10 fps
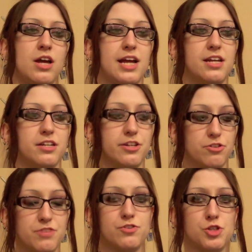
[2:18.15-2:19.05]
and
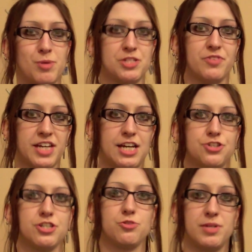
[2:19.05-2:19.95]
different
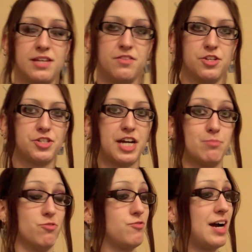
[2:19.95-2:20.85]
specifications, we need this
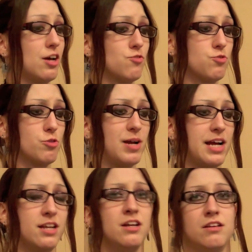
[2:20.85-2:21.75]
type of file
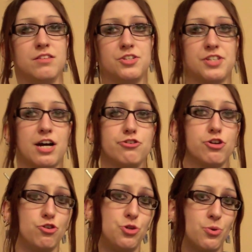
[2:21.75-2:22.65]
format, this is how you
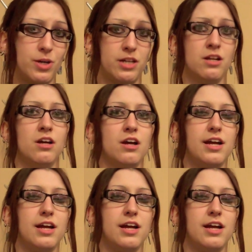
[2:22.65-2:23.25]
can do it,